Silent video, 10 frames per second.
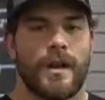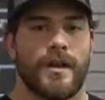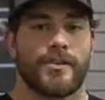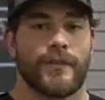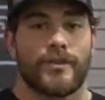
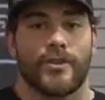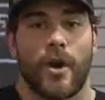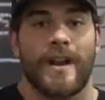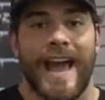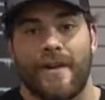So if you
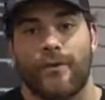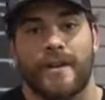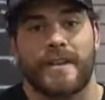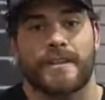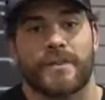don't have one
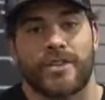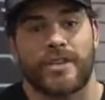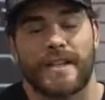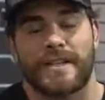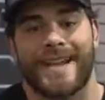of these
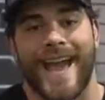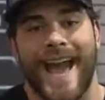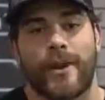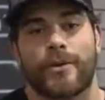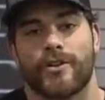machines
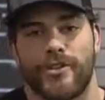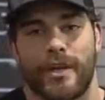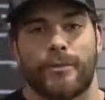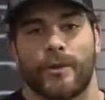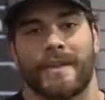at your
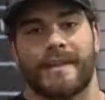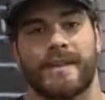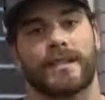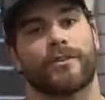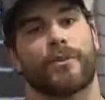gym, you can
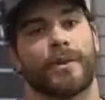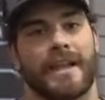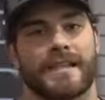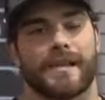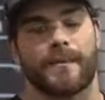easily
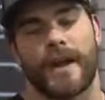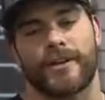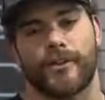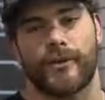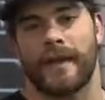replace it by
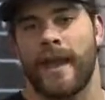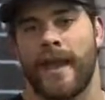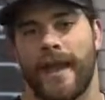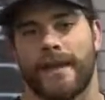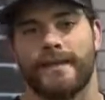doing
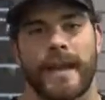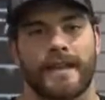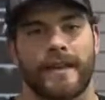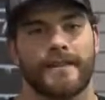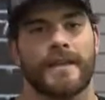a
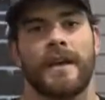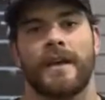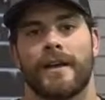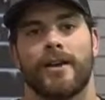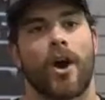deadlift,
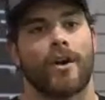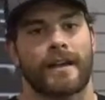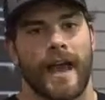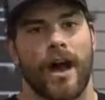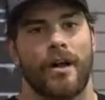an
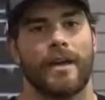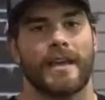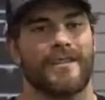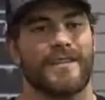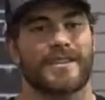
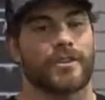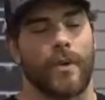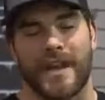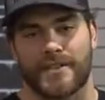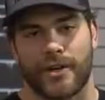RDL, even
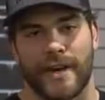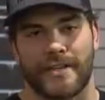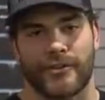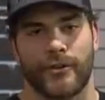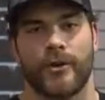squats are
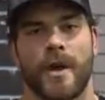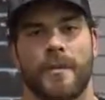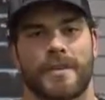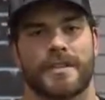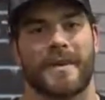great too,
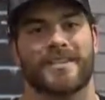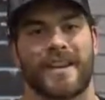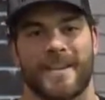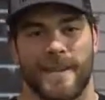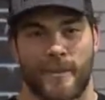but something that's
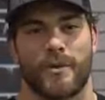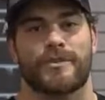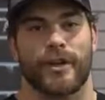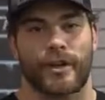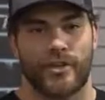gonna hit that
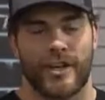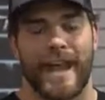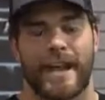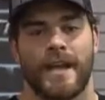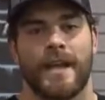posterior
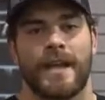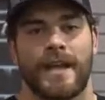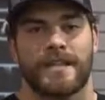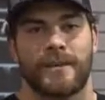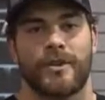chain
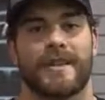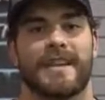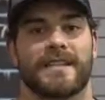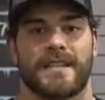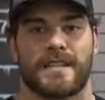is something you can
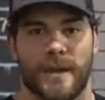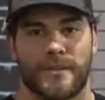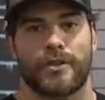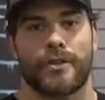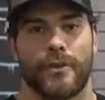easily
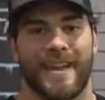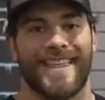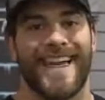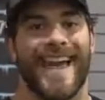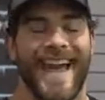substitute it
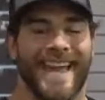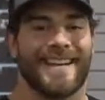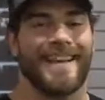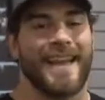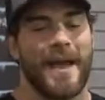with,
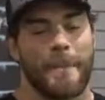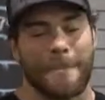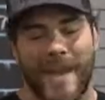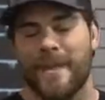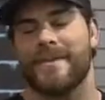and
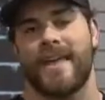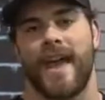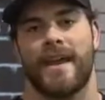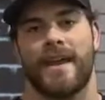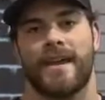maybe
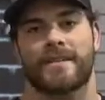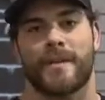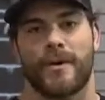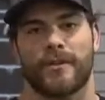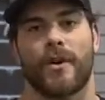then
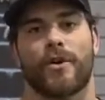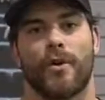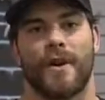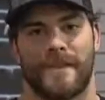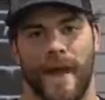someone will throw a
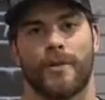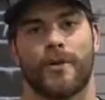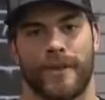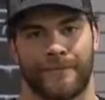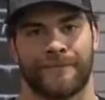coin at that booty.